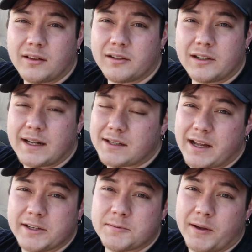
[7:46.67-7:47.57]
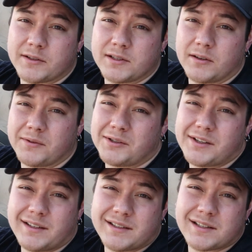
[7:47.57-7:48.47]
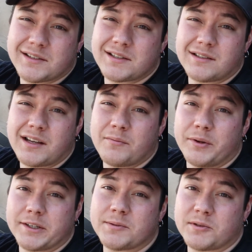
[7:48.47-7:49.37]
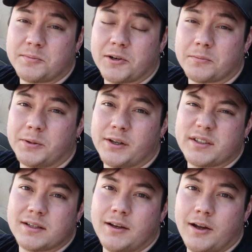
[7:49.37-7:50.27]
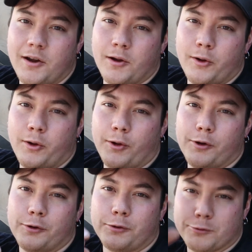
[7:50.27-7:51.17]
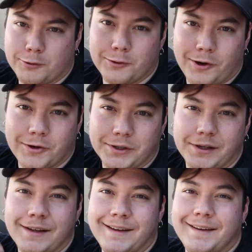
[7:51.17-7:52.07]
They're not that expensive. You're looking at $6 to $10 for spark plugs through Harley,